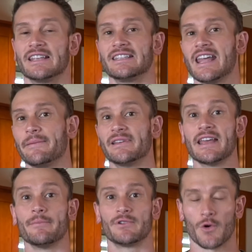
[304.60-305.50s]
his name is
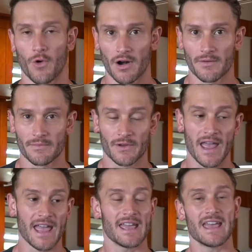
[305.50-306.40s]
mTOR,
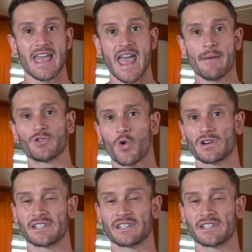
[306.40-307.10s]
okay? mTOR